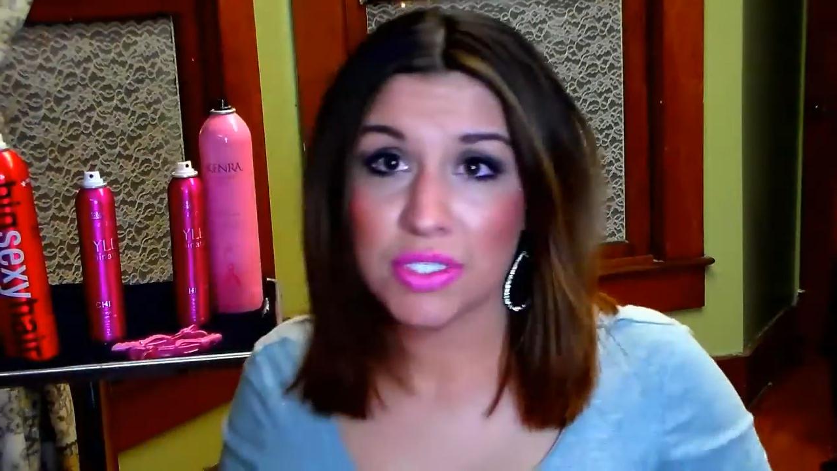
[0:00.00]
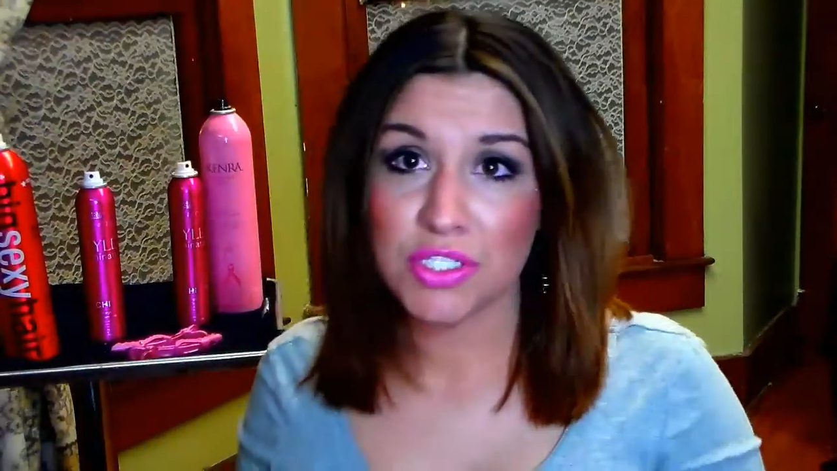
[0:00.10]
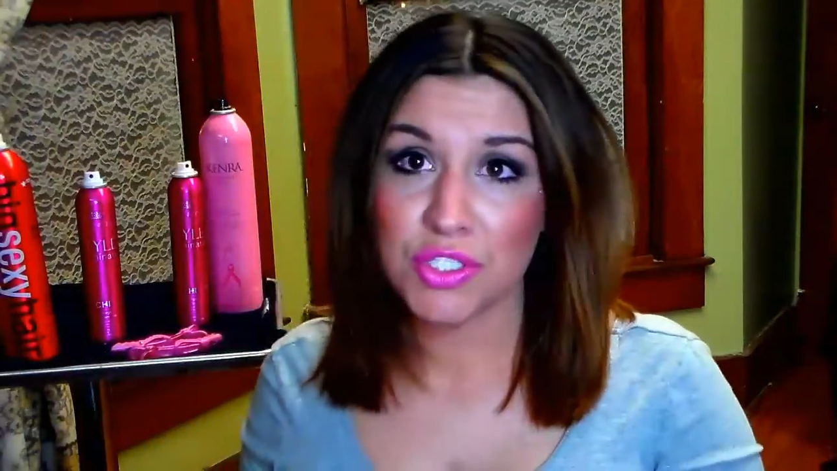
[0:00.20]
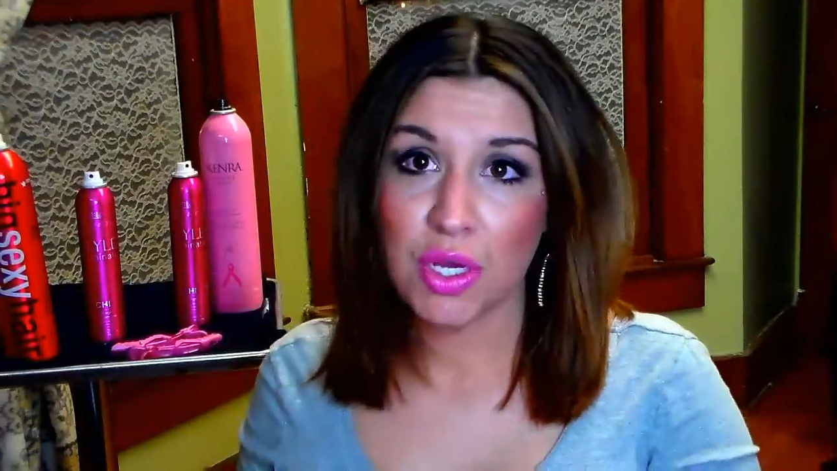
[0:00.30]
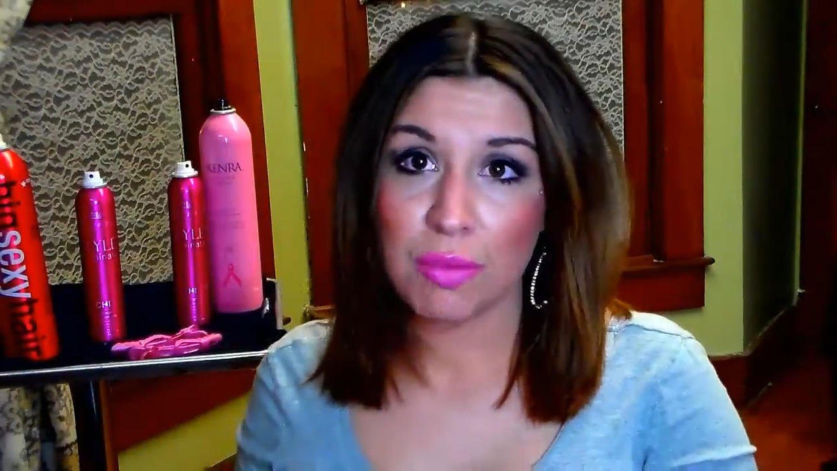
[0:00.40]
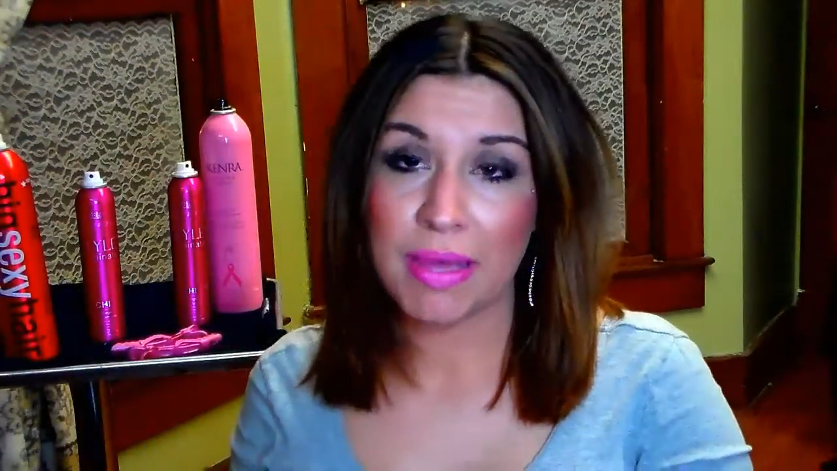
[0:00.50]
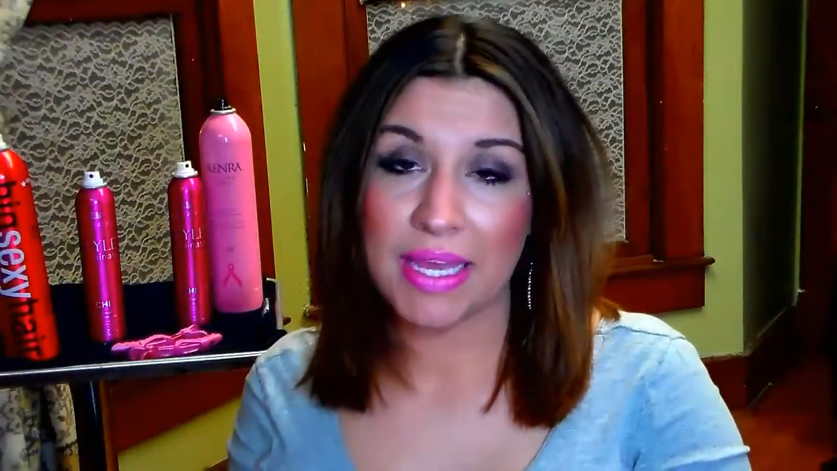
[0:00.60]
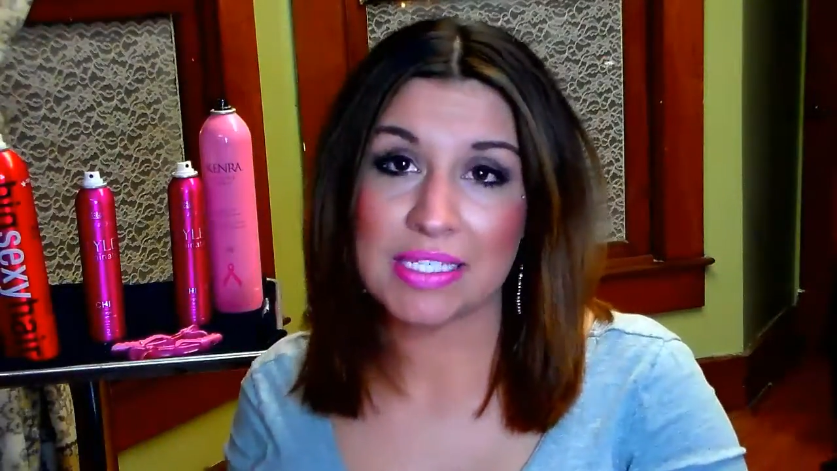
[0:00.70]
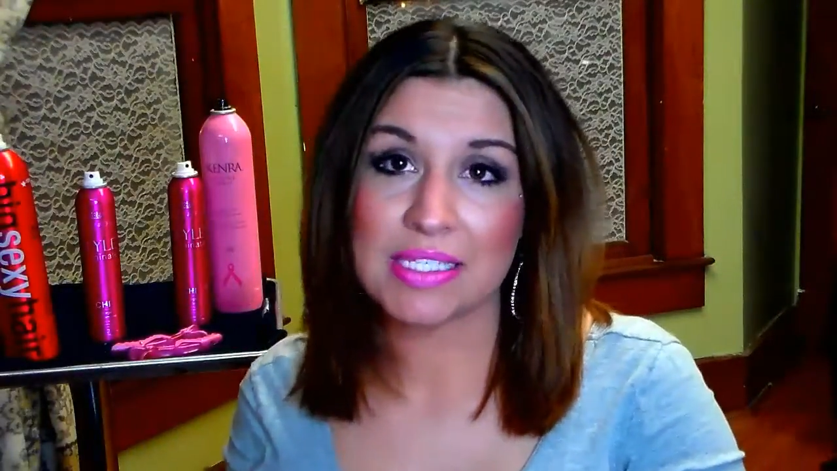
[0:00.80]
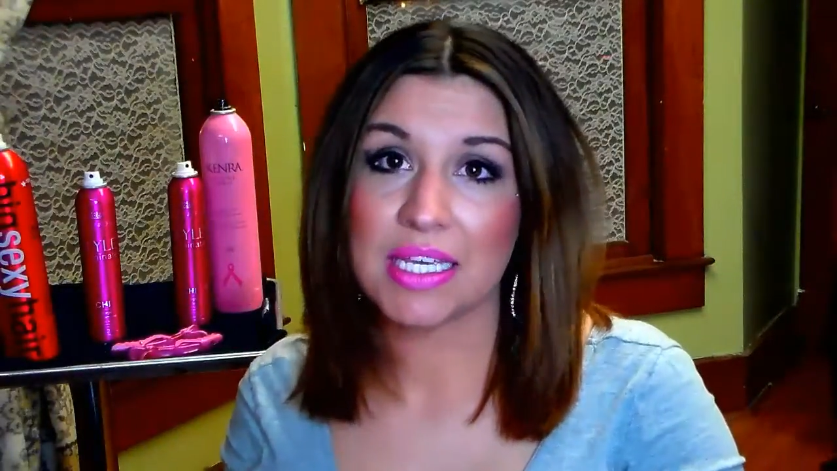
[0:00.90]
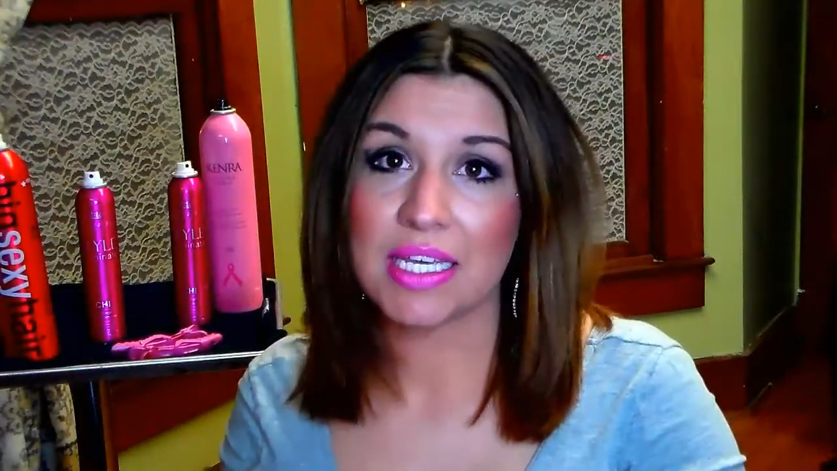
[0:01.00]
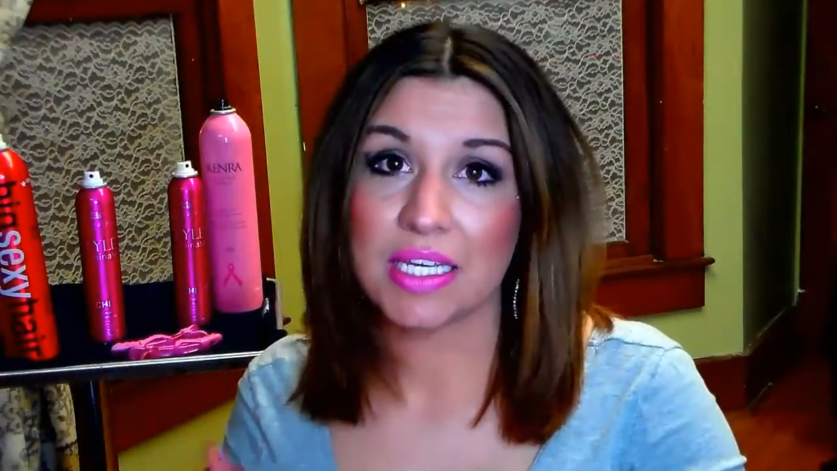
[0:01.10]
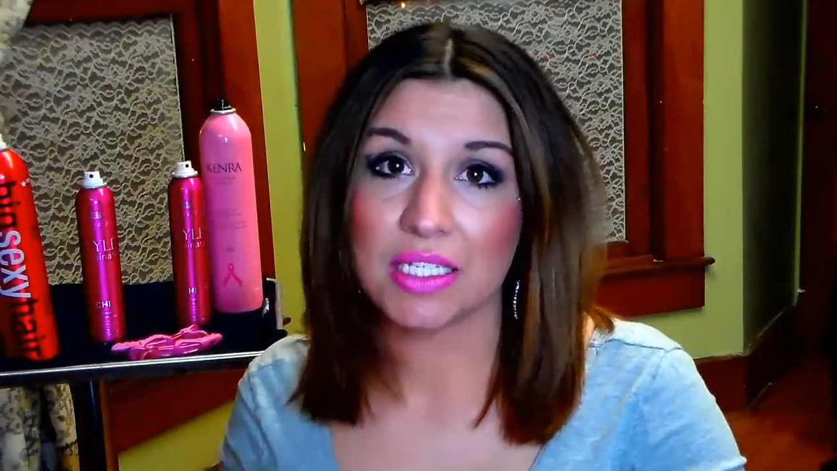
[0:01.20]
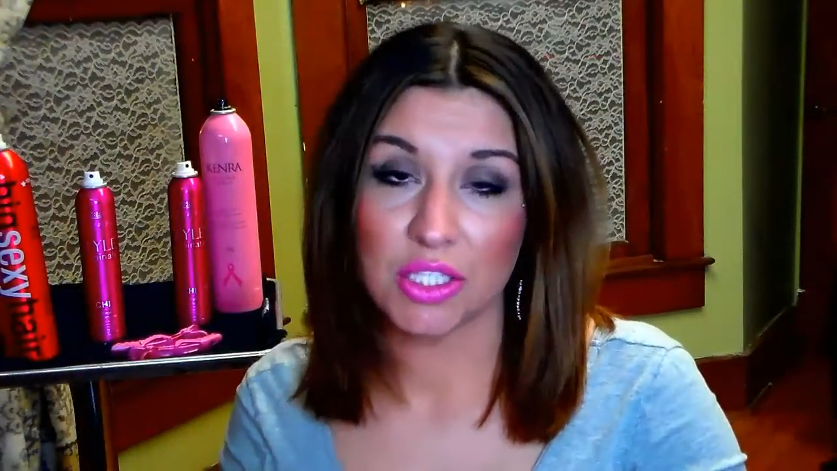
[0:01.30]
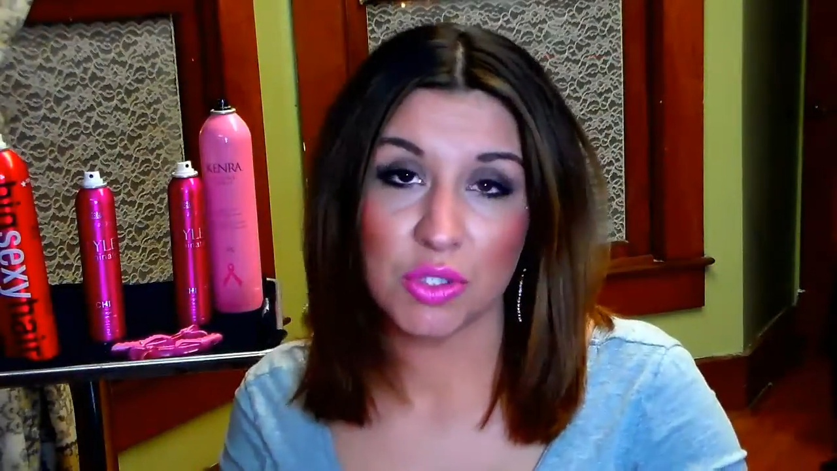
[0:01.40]
just gonna do a
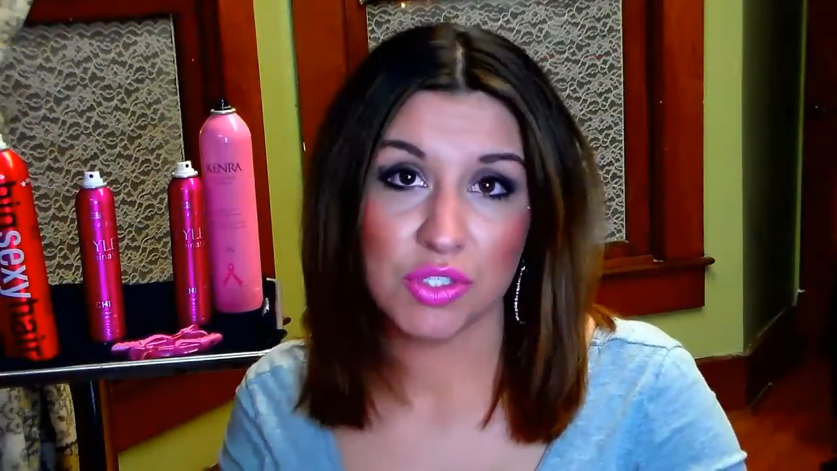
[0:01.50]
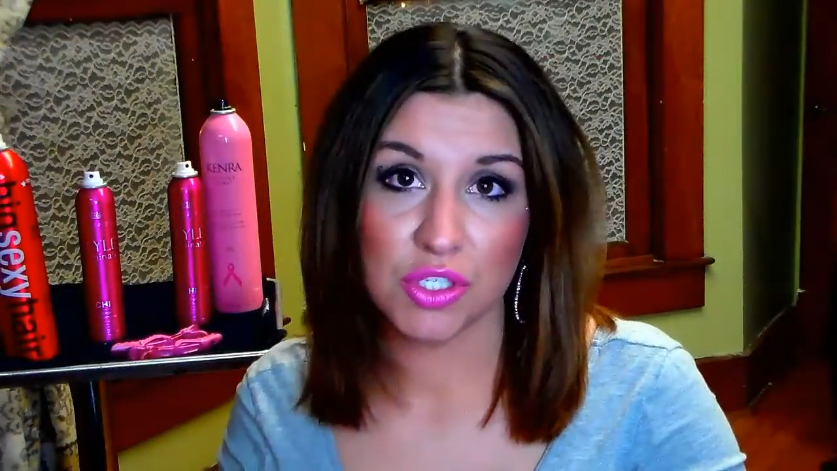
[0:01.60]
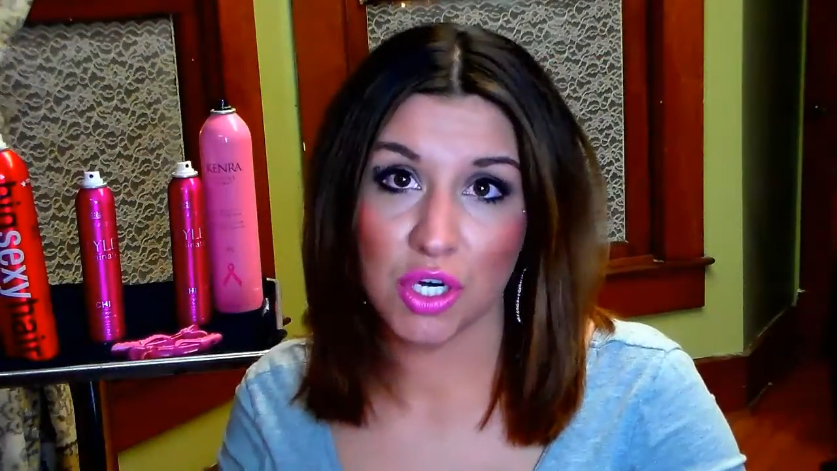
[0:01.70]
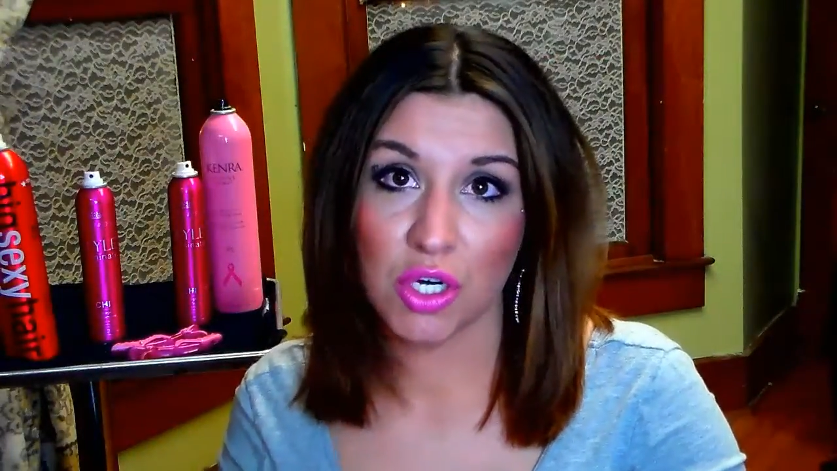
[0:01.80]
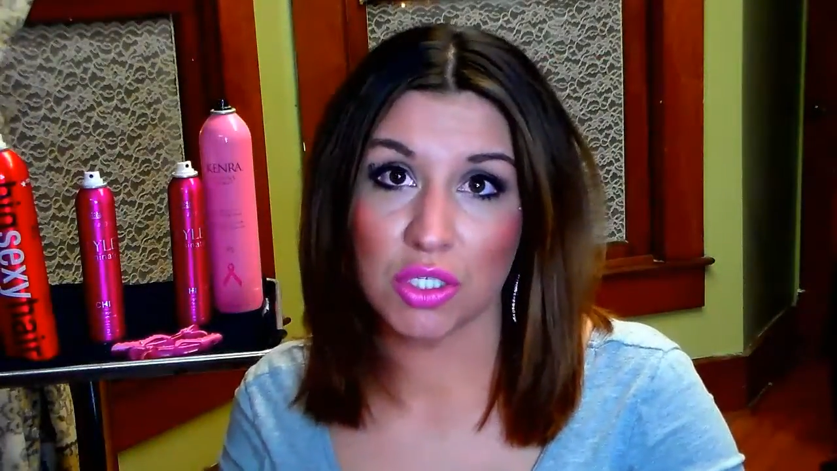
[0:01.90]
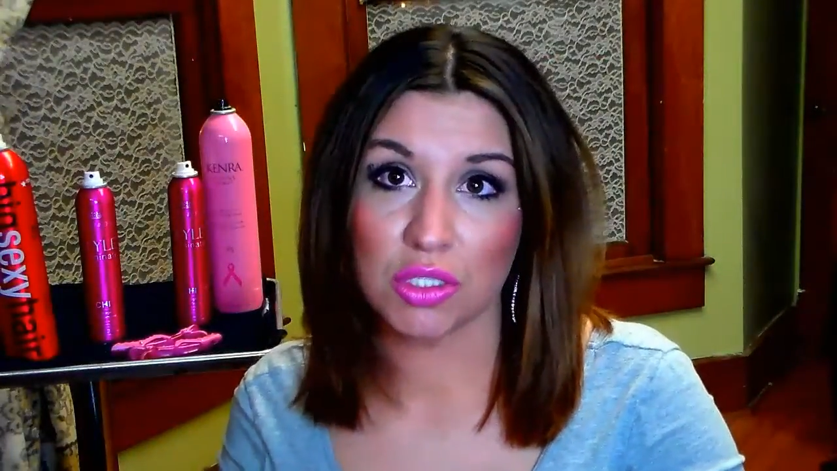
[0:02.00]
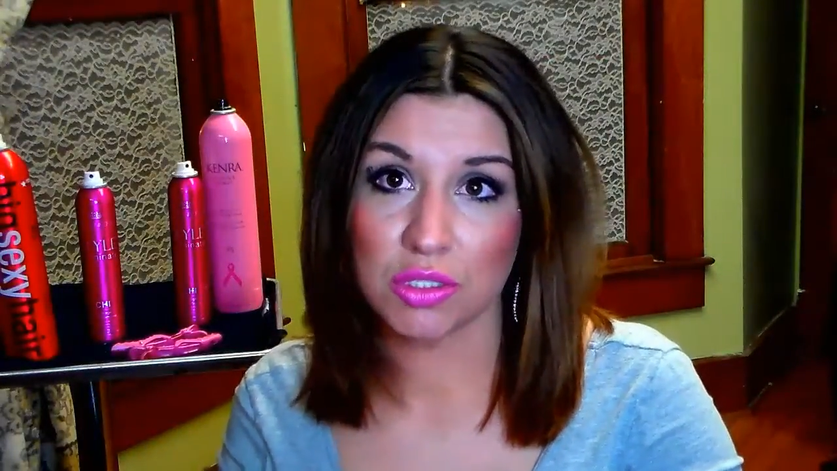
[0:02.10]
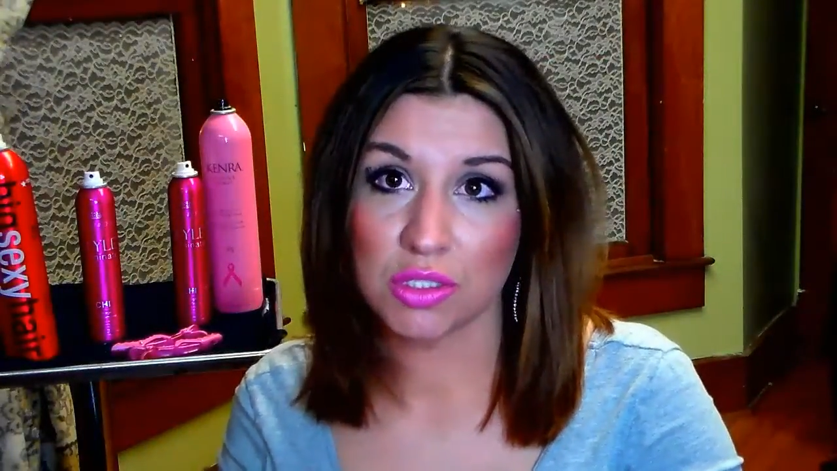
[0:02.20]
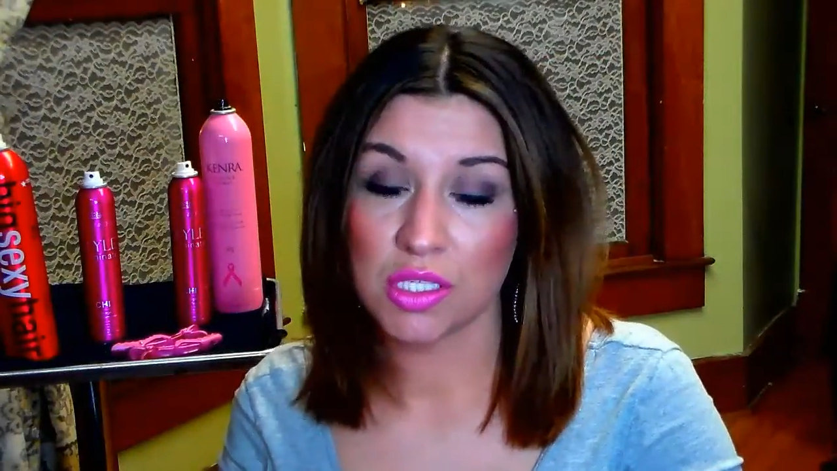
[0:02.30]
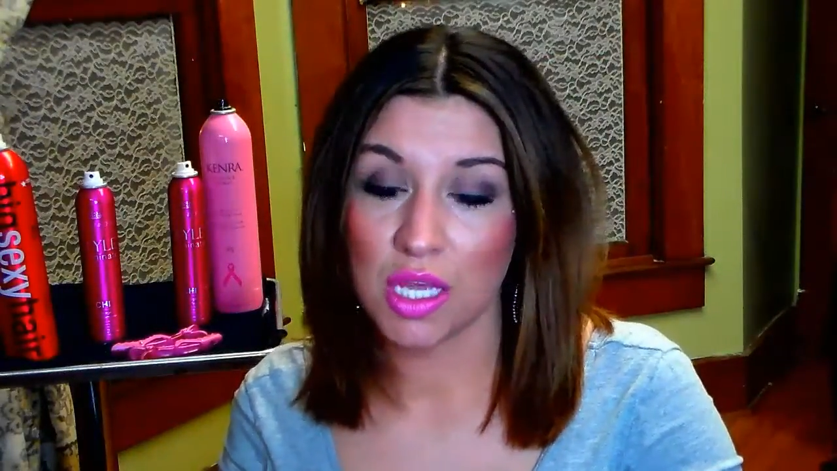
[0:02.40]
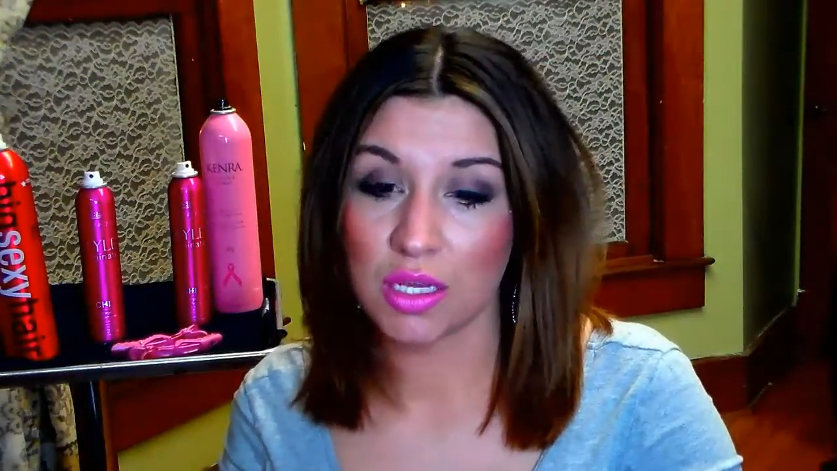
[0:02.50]
basic loose curl,